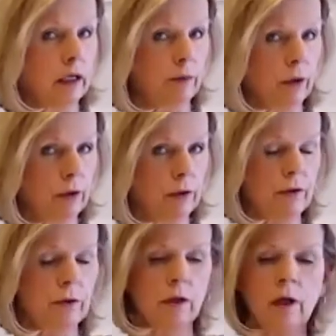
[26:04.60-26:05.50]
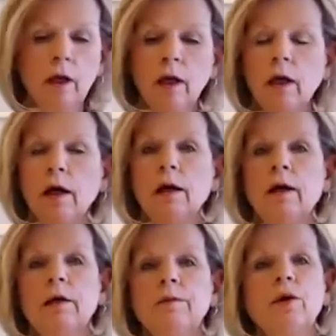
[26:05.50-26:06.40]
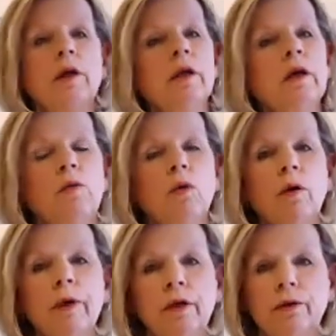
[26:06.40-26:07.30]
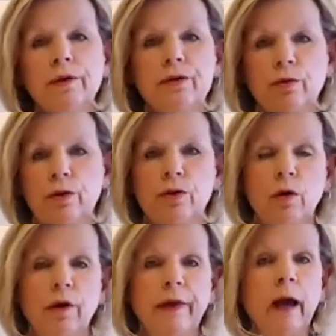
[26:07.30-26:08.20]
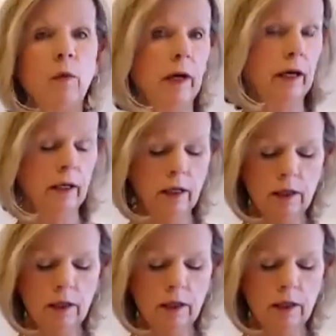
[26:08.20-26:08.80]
produce, you're going to get more minerals through the soil that way.